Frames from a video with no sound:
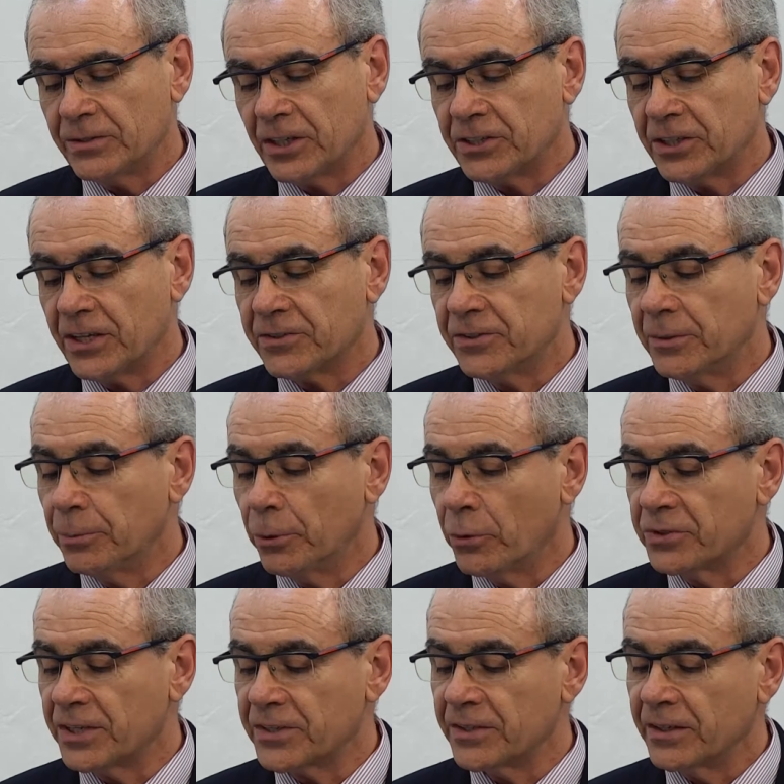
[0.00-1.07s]
such as the
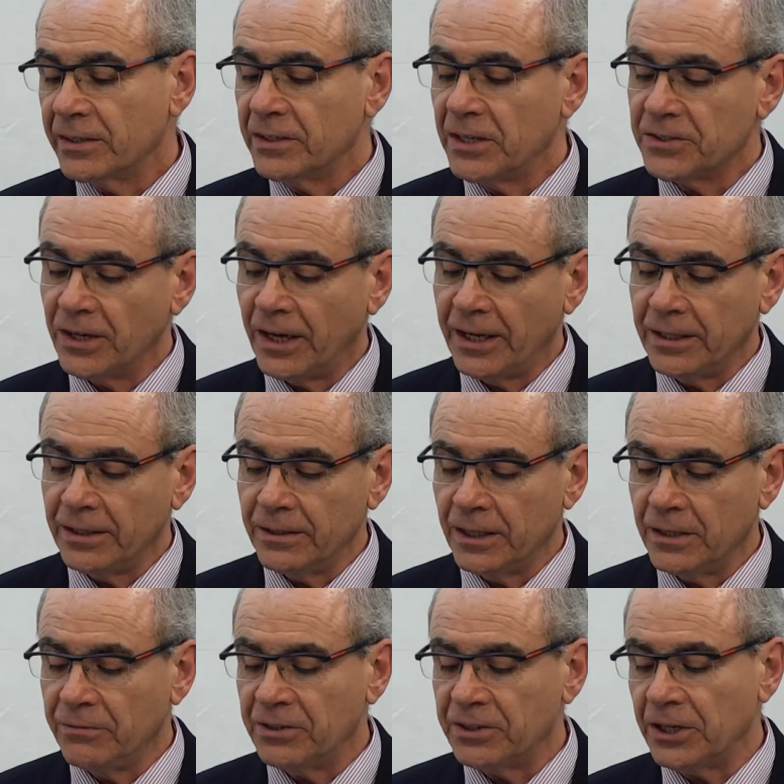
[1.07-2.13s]
process
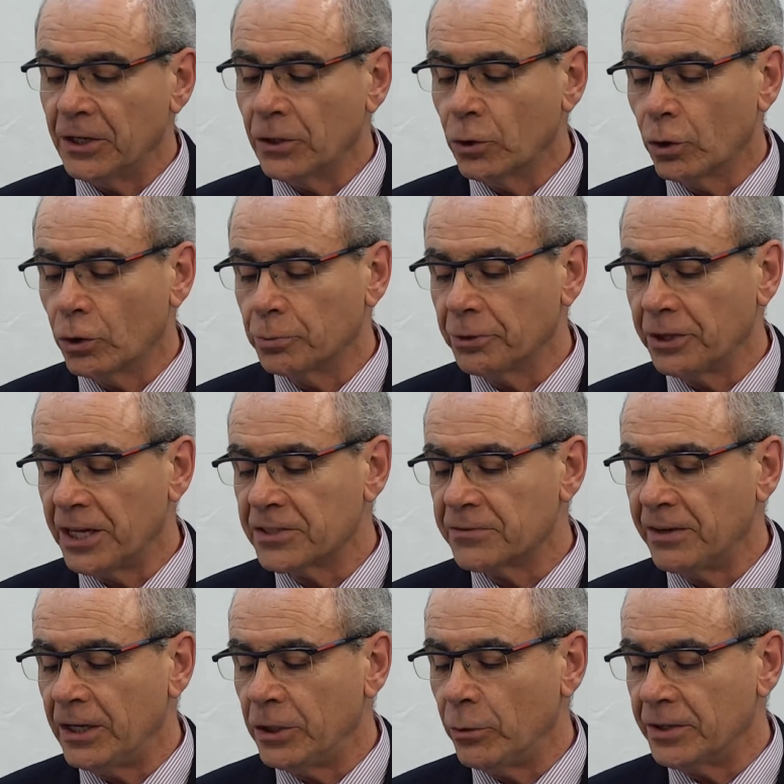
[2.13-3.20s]
design, if it incorporates
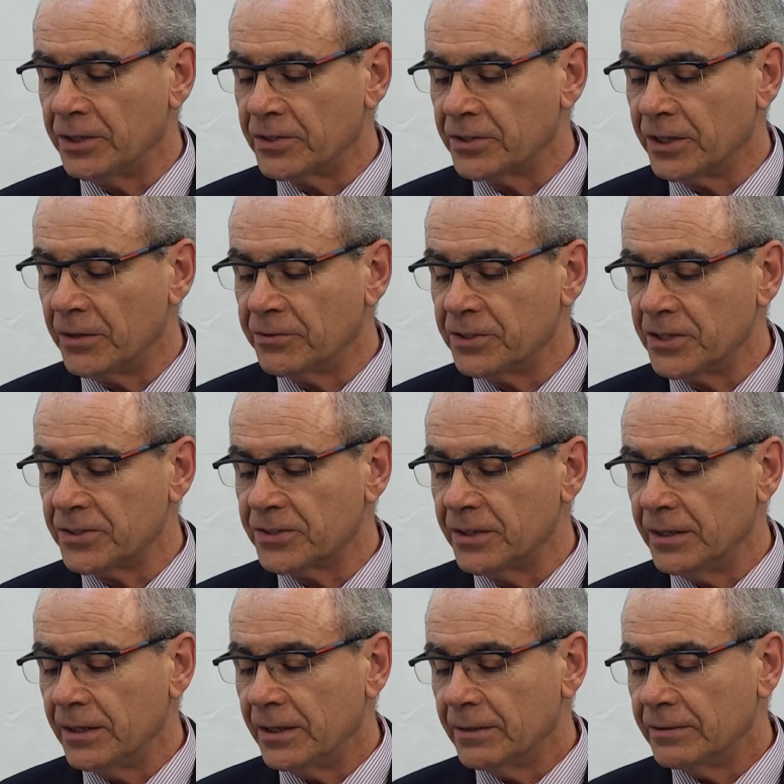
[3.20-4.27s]
value-added services
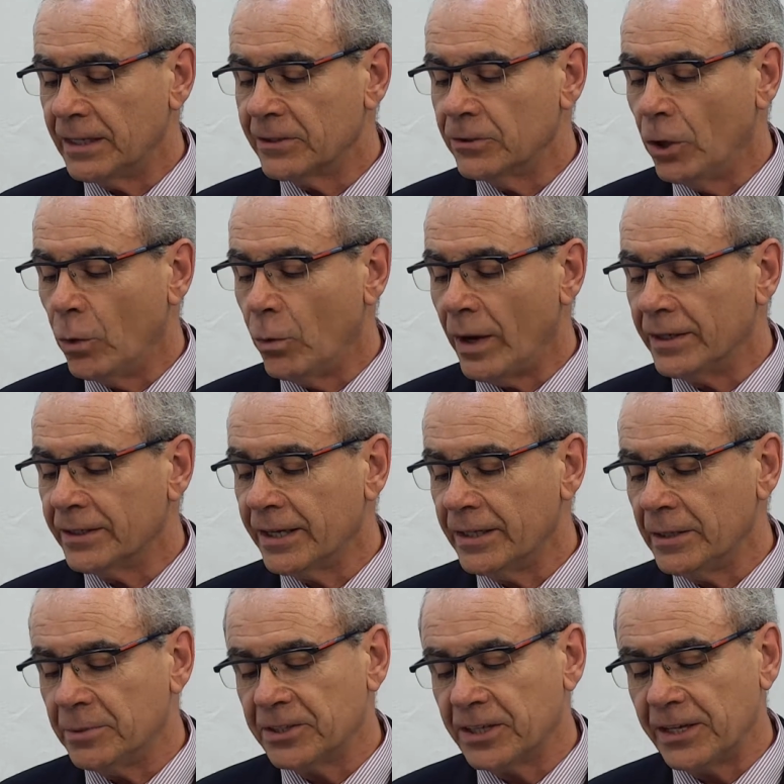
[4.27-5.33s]
that no one
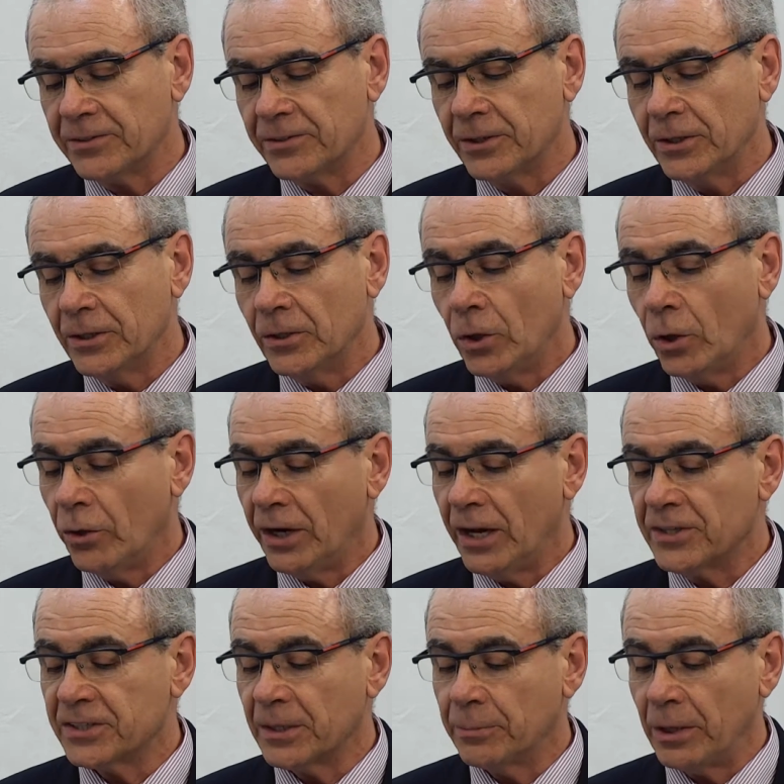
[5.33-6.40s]
can imitate, or
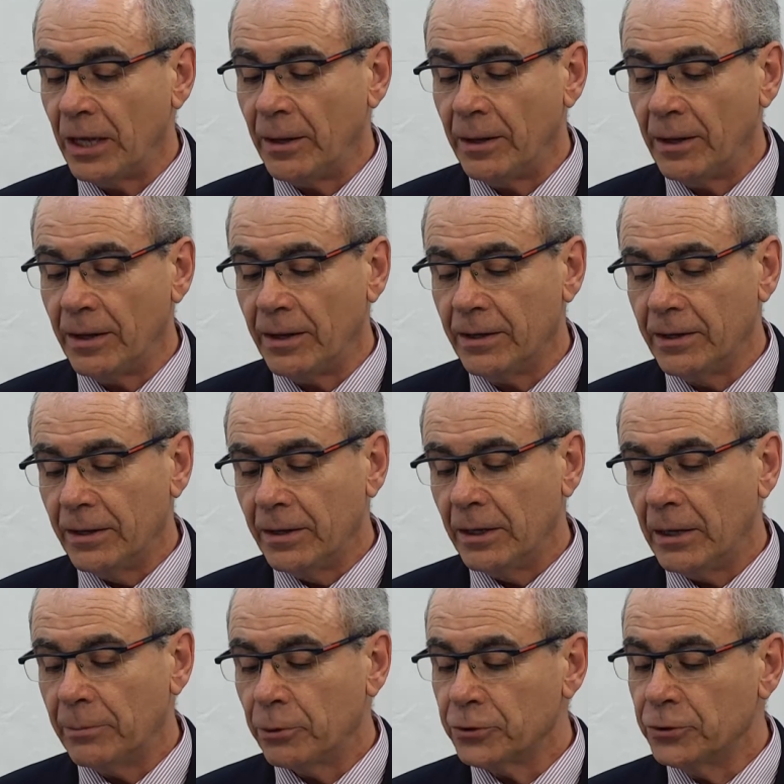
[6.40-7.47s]
else
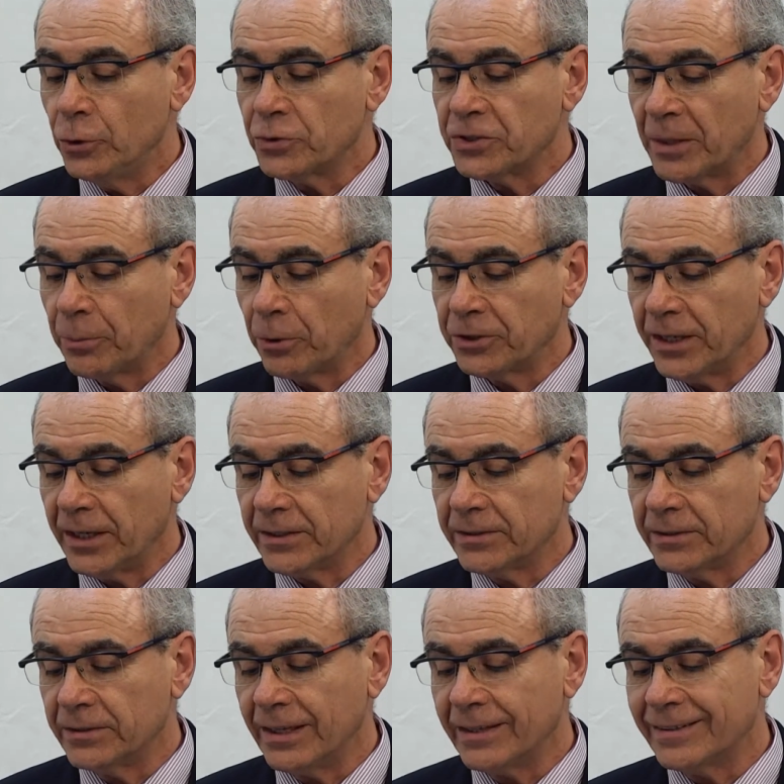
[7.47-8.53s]
produce a
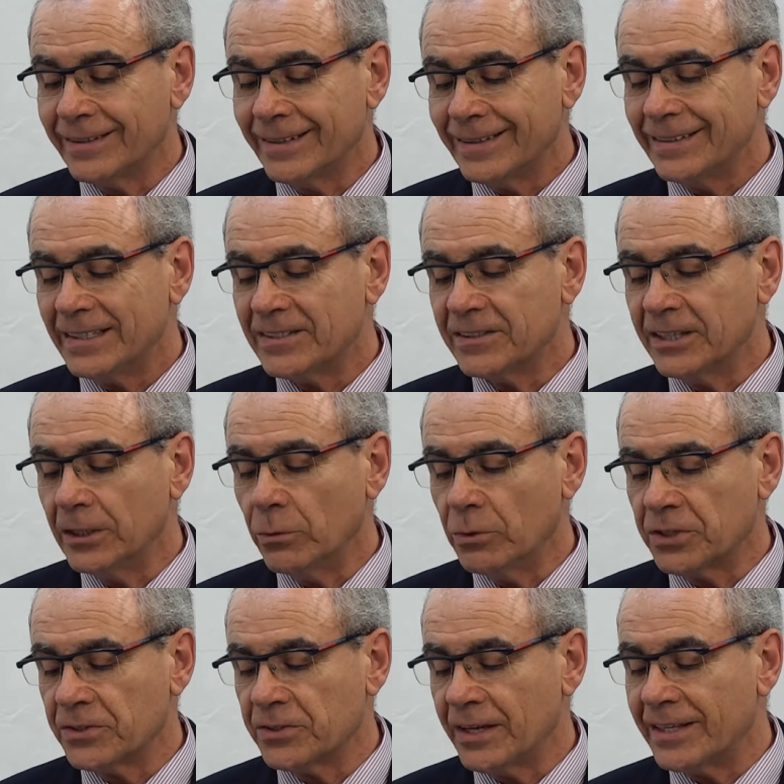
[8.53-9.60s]
product that
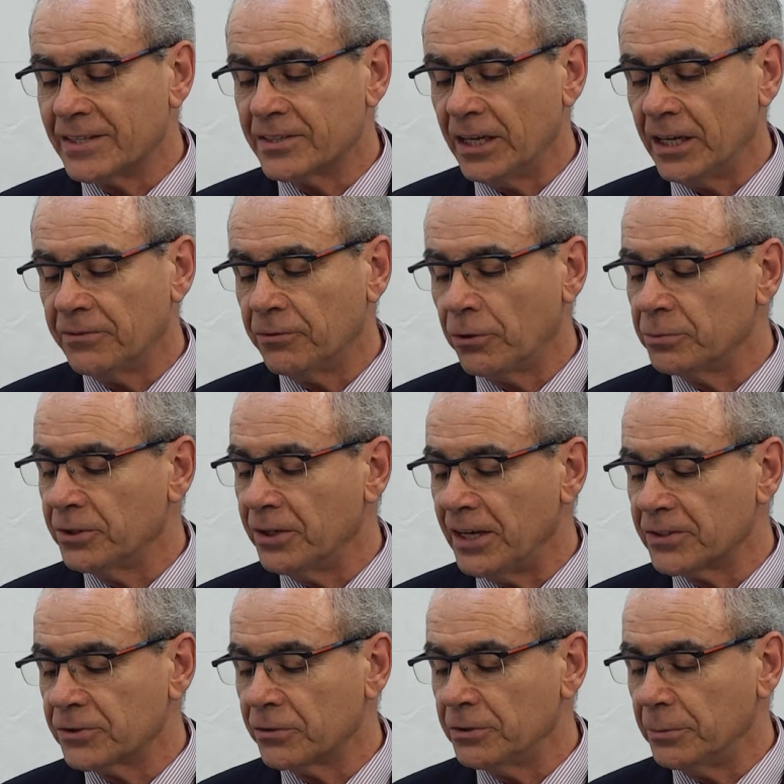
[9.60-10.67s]
distinguishes itself from the
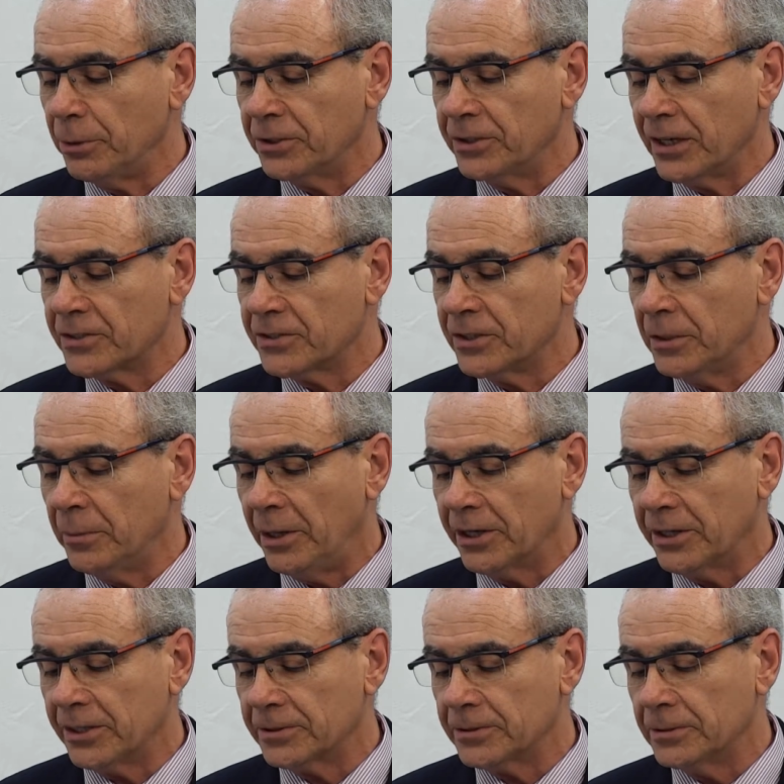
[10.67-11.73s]
rest of the products in the
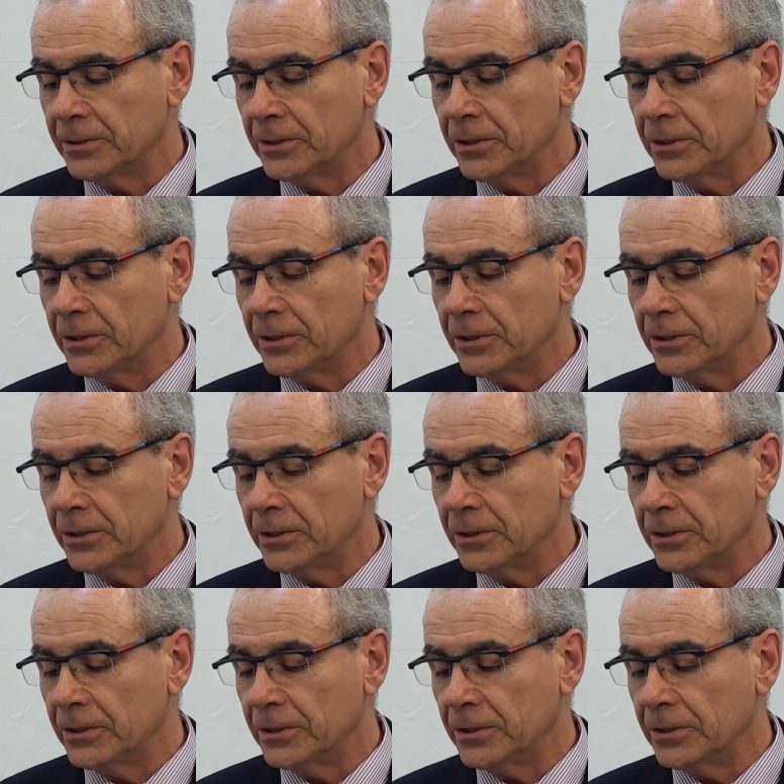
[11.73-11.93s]
market,